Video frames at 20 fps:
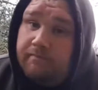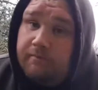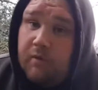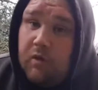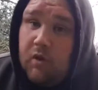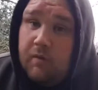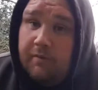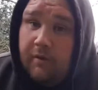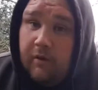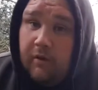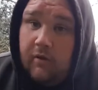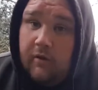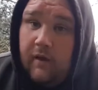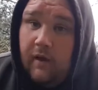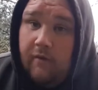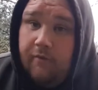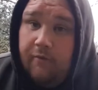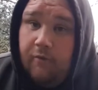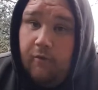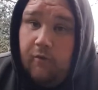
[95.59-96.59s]
two products
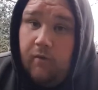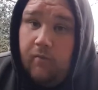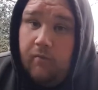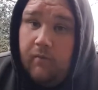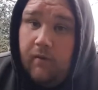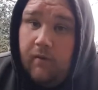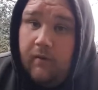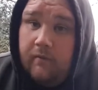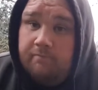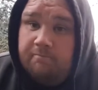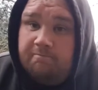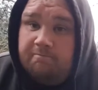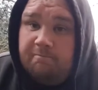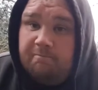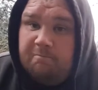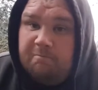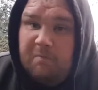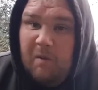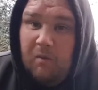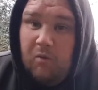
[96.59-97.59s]
now for
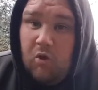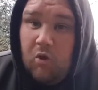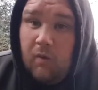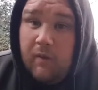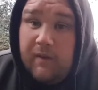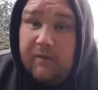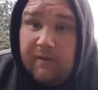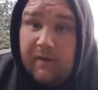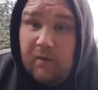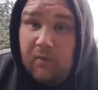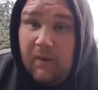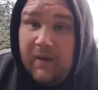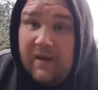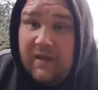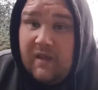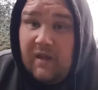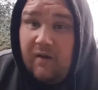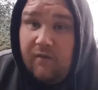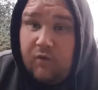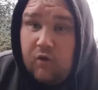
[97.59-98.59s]
about two or three
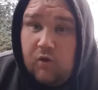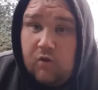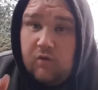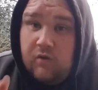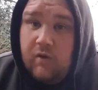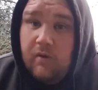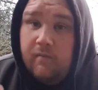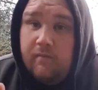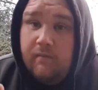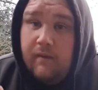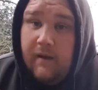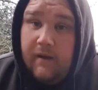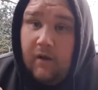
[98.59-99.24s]
weeks, and I've used them,